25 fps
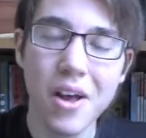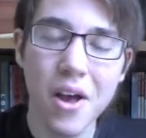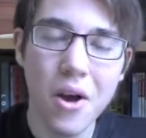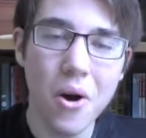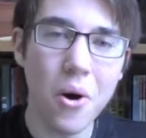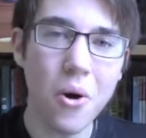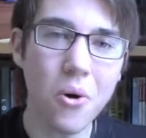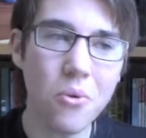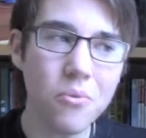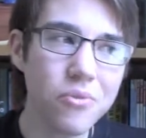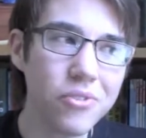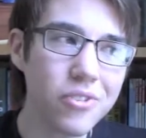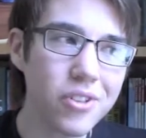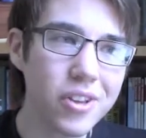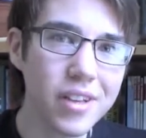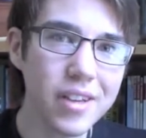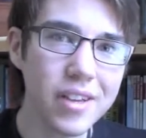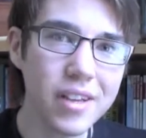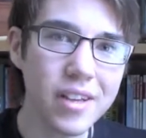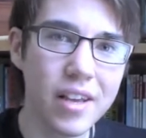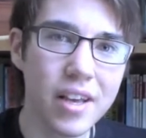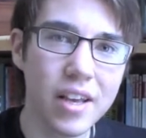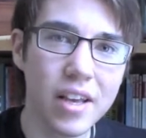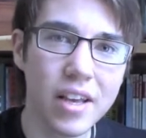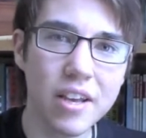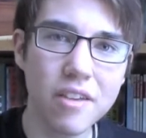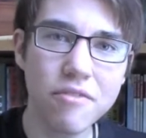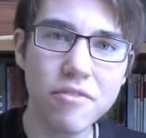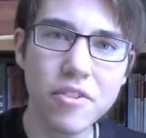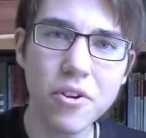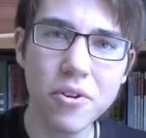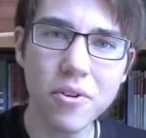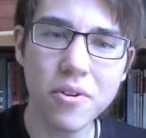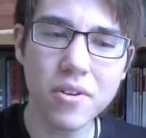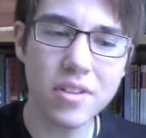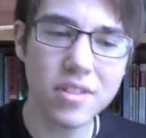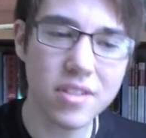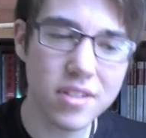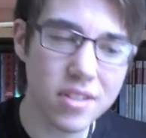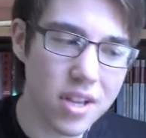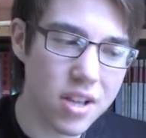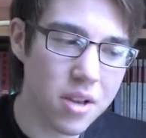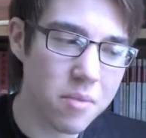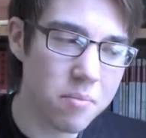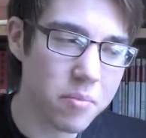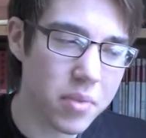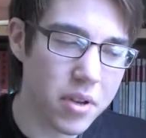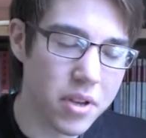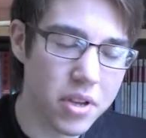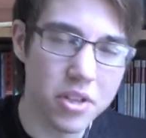Hopefully, if you're in a
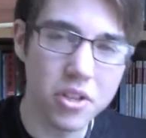slump,